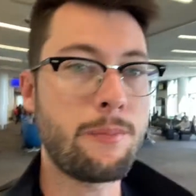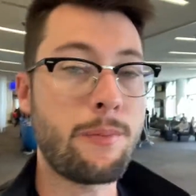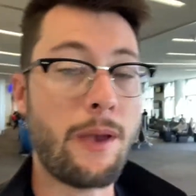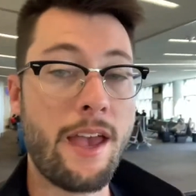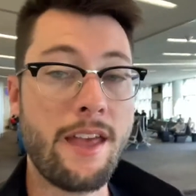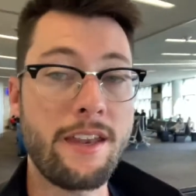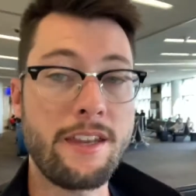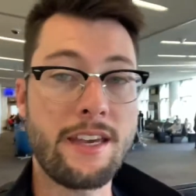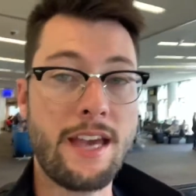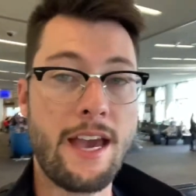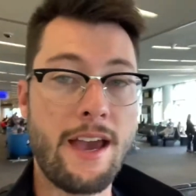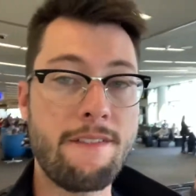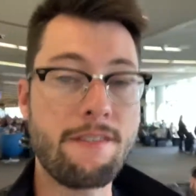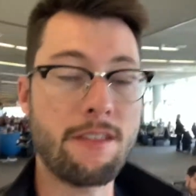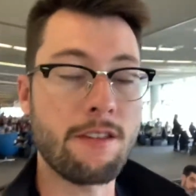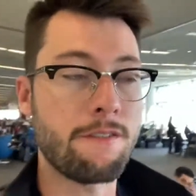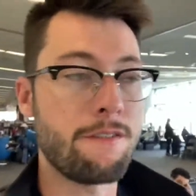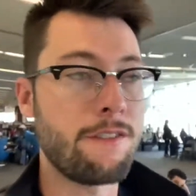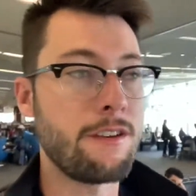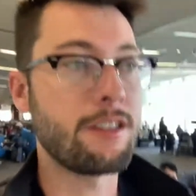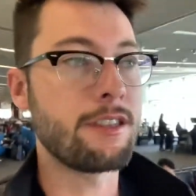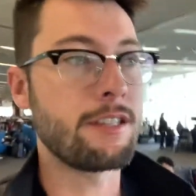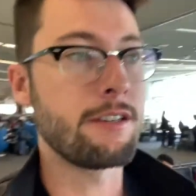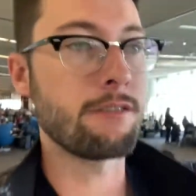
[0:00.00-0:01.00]
and you have the
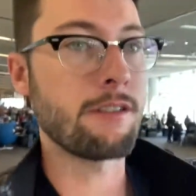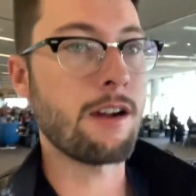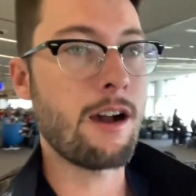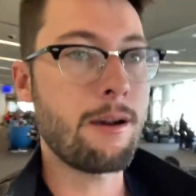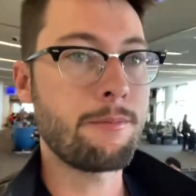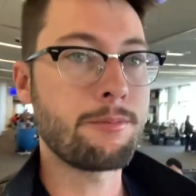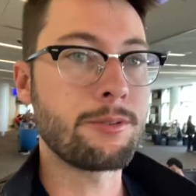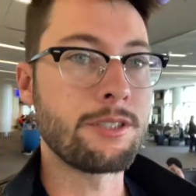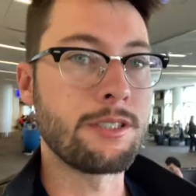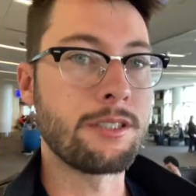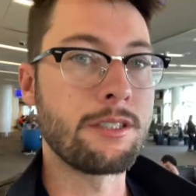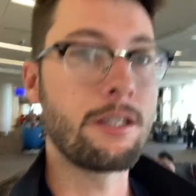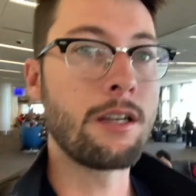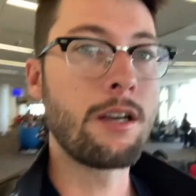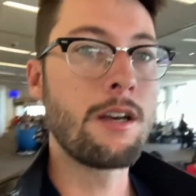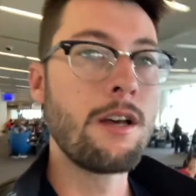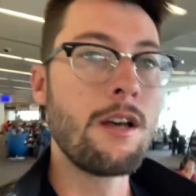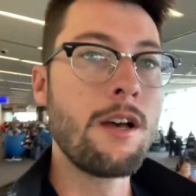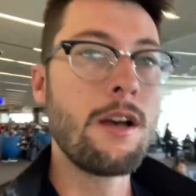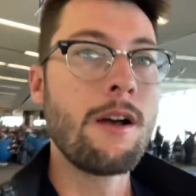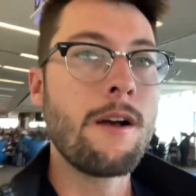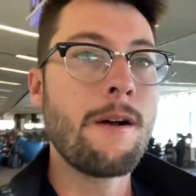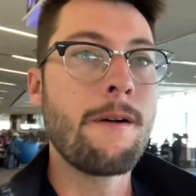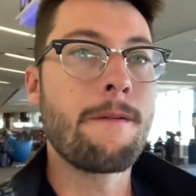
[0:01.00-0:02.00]
fifth year option.
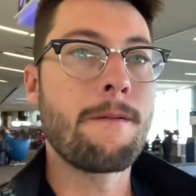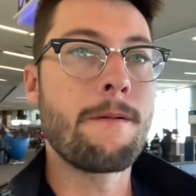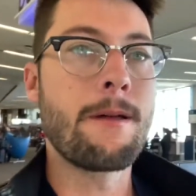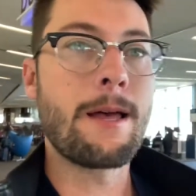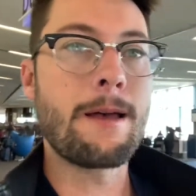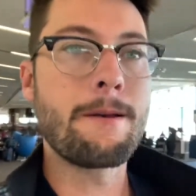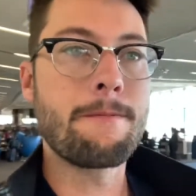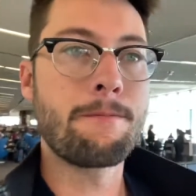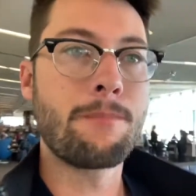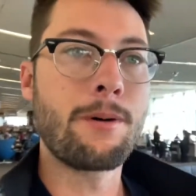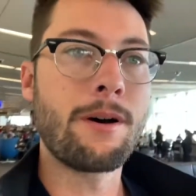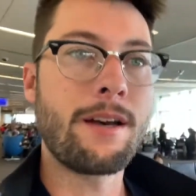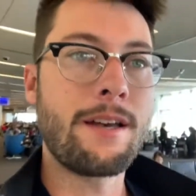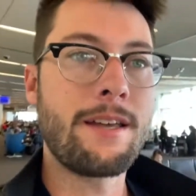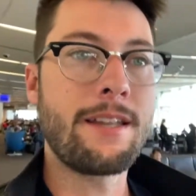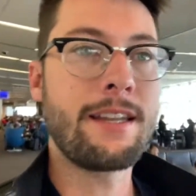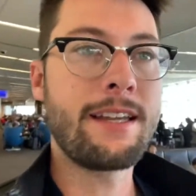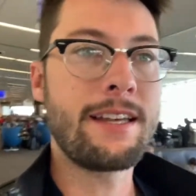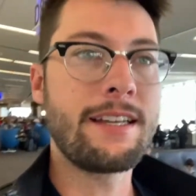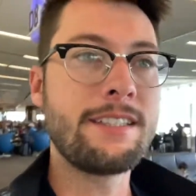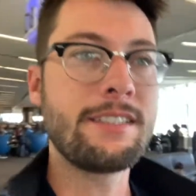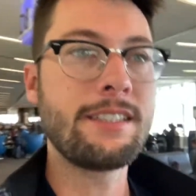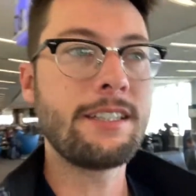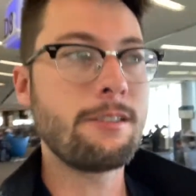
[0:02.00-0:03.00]
But
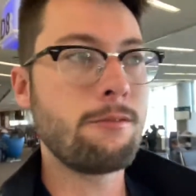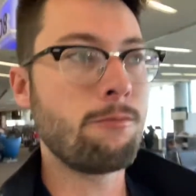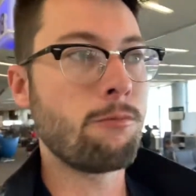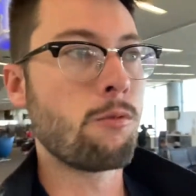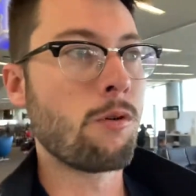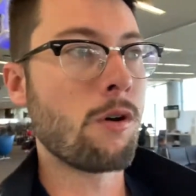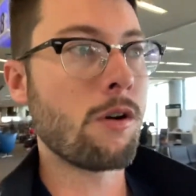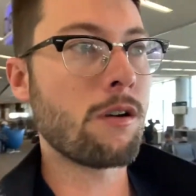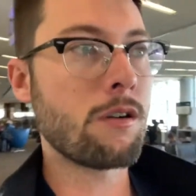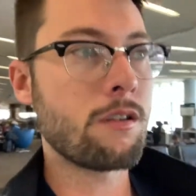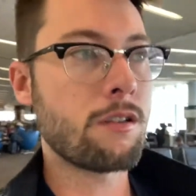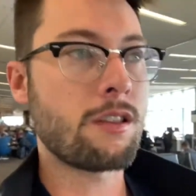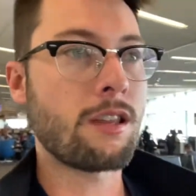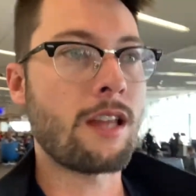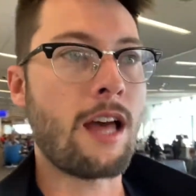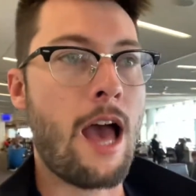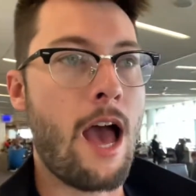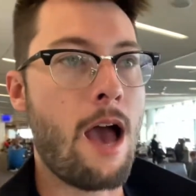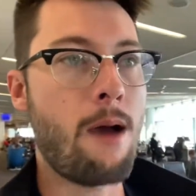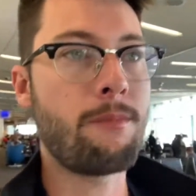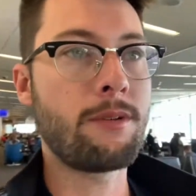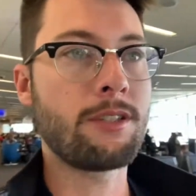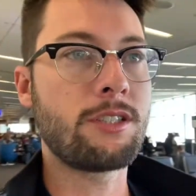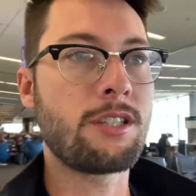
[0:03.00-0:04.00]
is it worth,
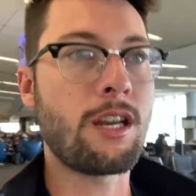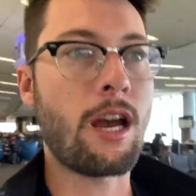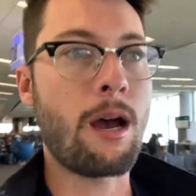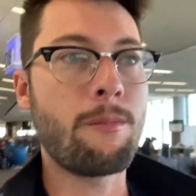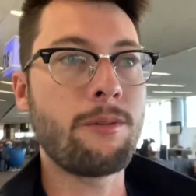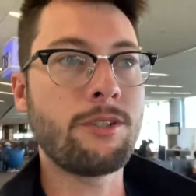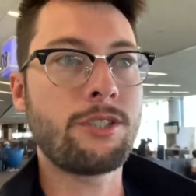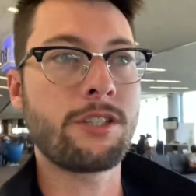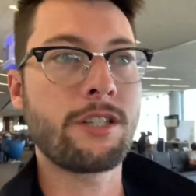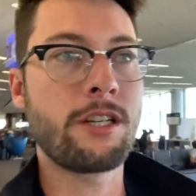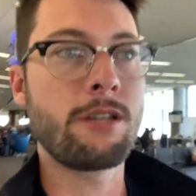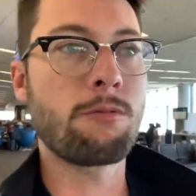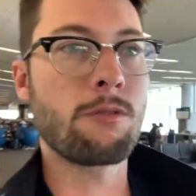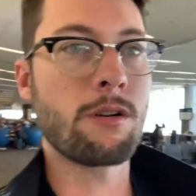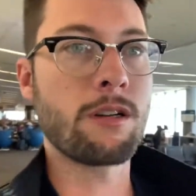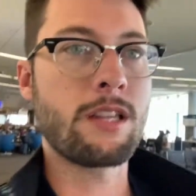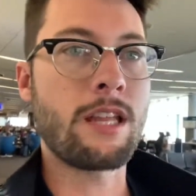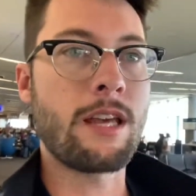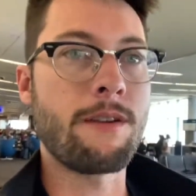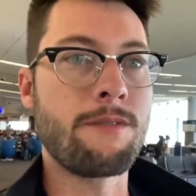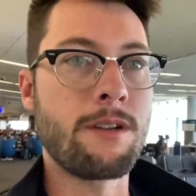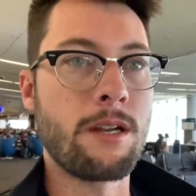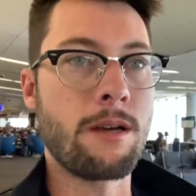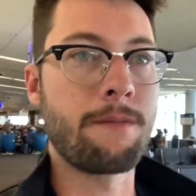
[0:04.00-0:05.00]
how much are you worth
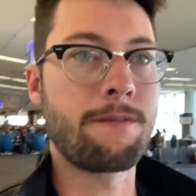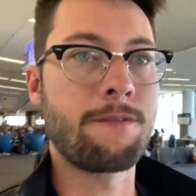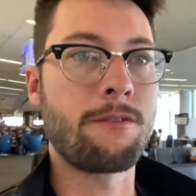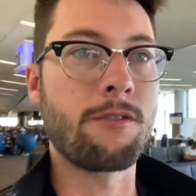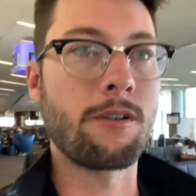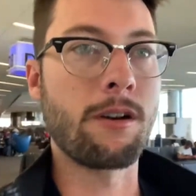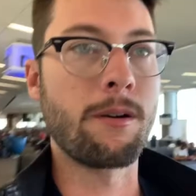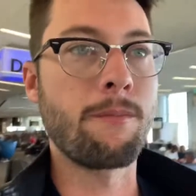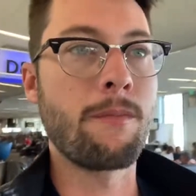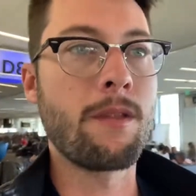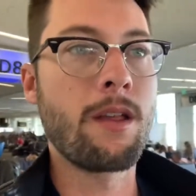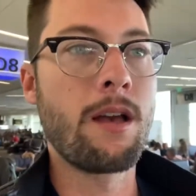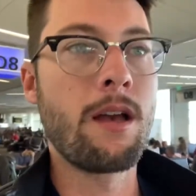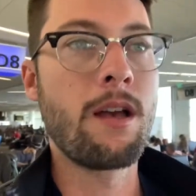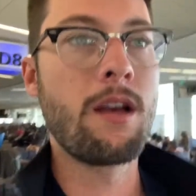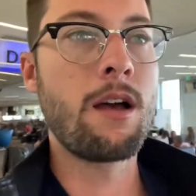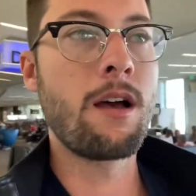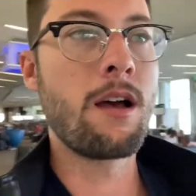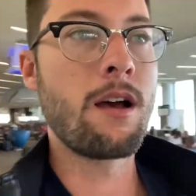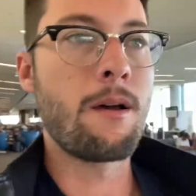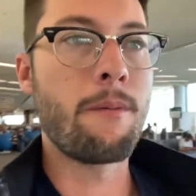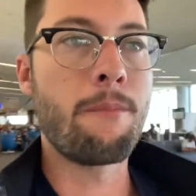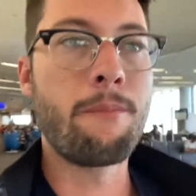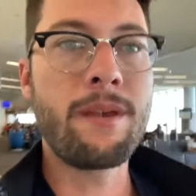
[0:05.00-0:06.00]
giving up for him?
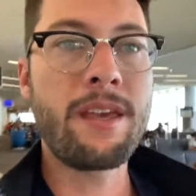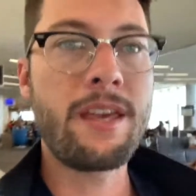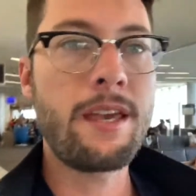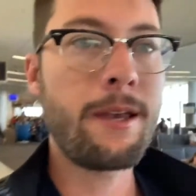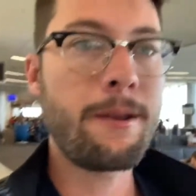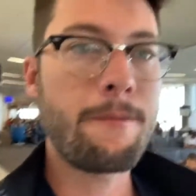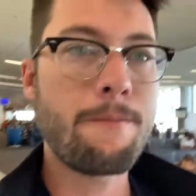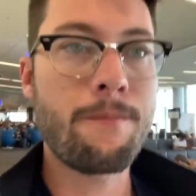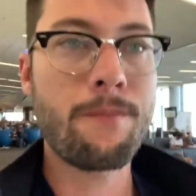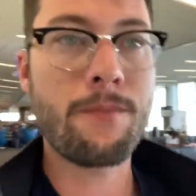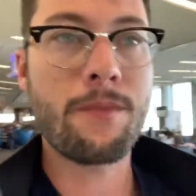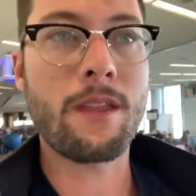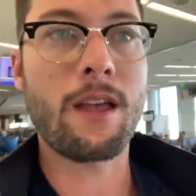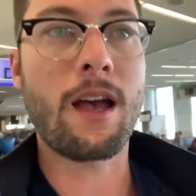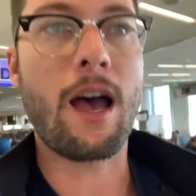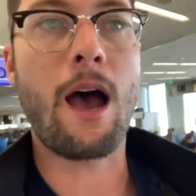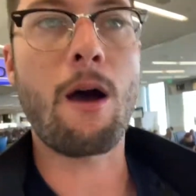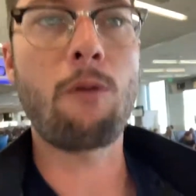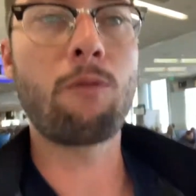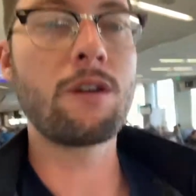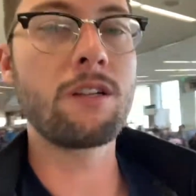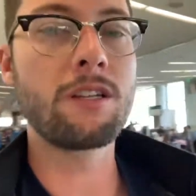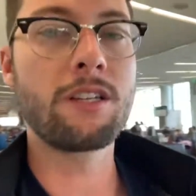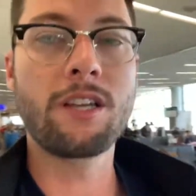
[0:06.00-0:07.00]
Me, I
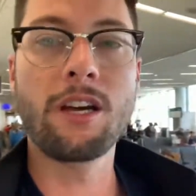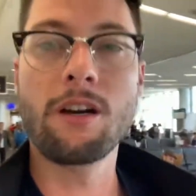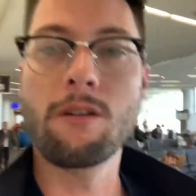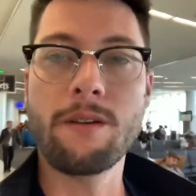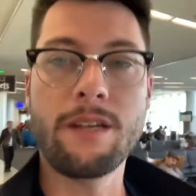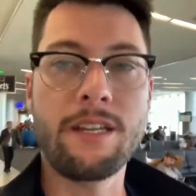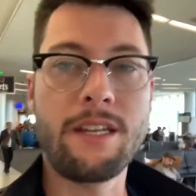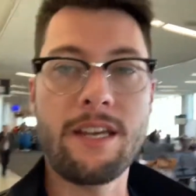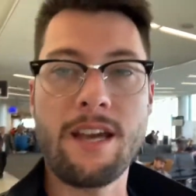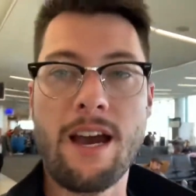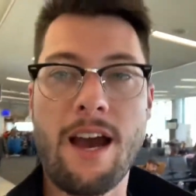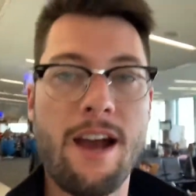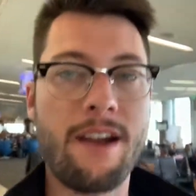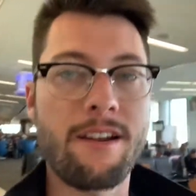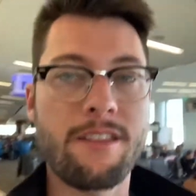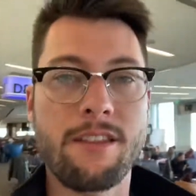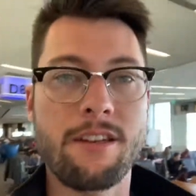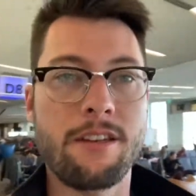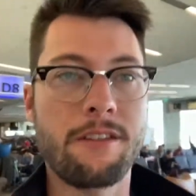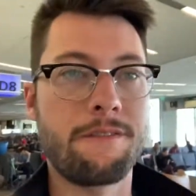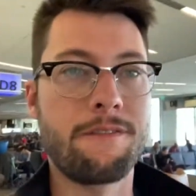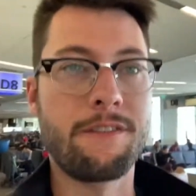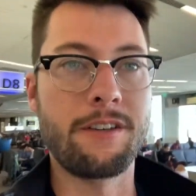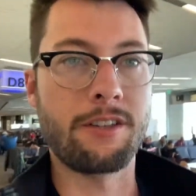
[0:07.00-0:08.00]
wouldn't go any higher
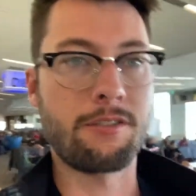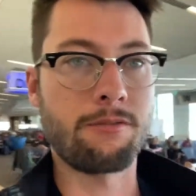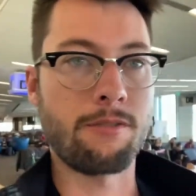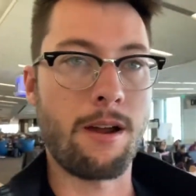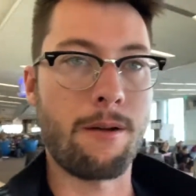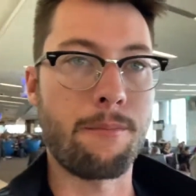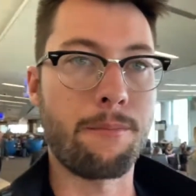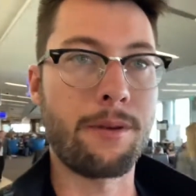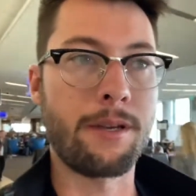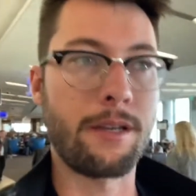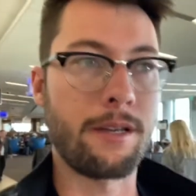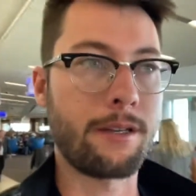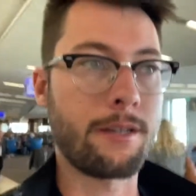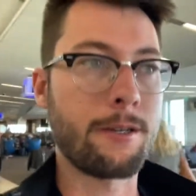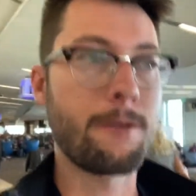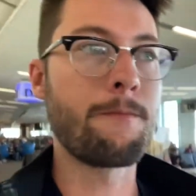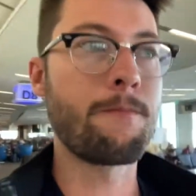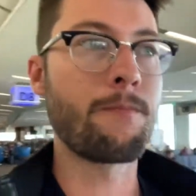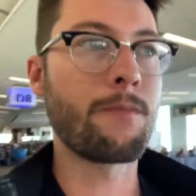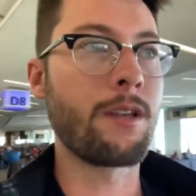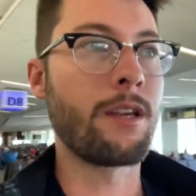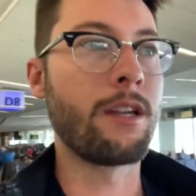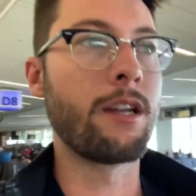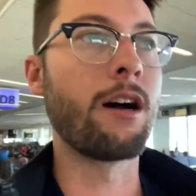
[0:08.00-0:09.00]
than a fifth round pick.
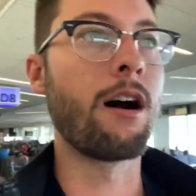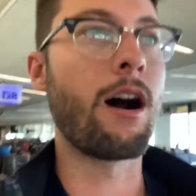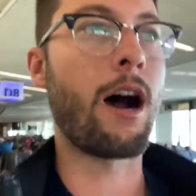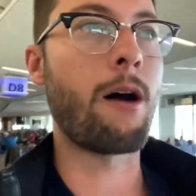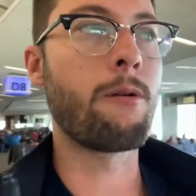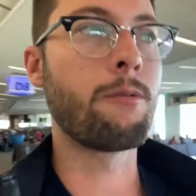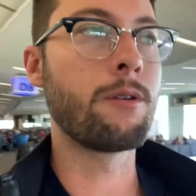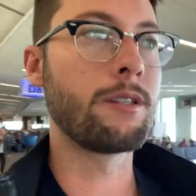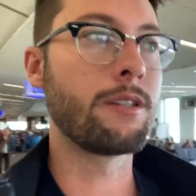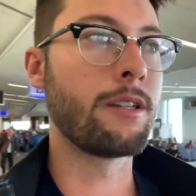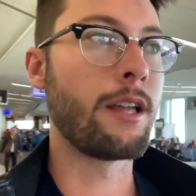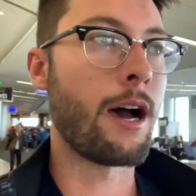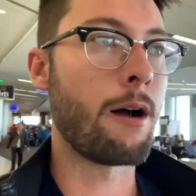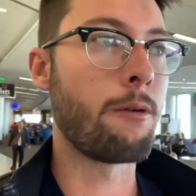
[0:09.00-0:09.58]
You know, I would,